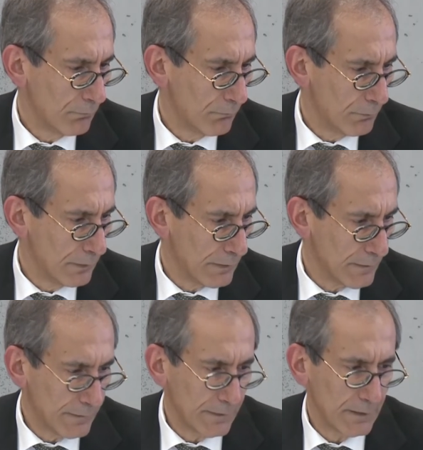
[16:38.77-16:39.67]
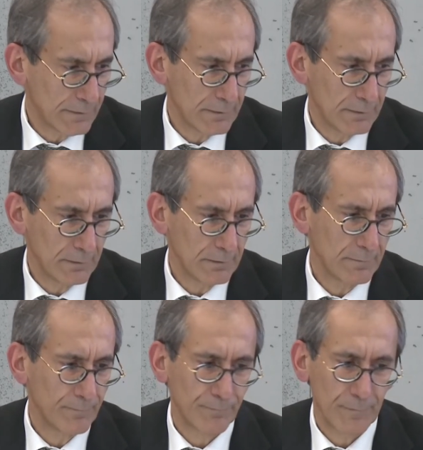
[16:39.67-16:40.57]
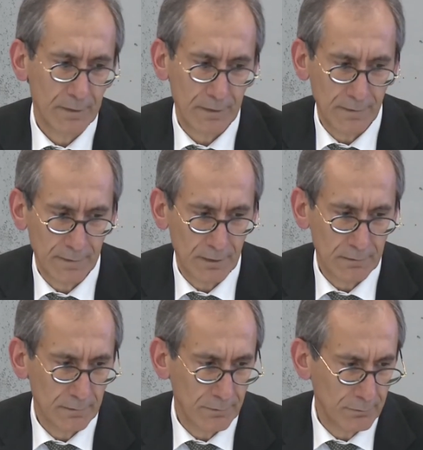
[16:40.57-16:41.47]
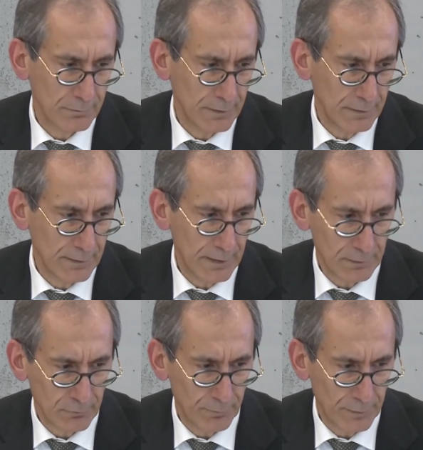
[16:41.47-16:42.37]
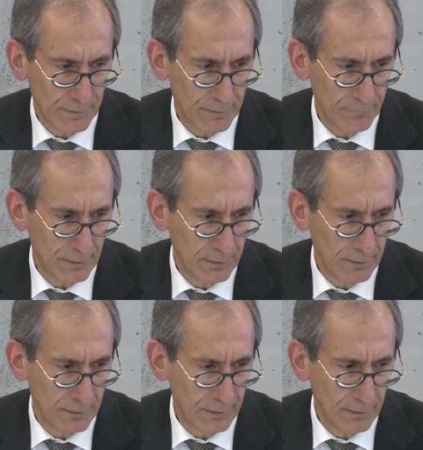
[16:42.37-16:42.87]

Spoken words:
we can see that the result in other comprehensive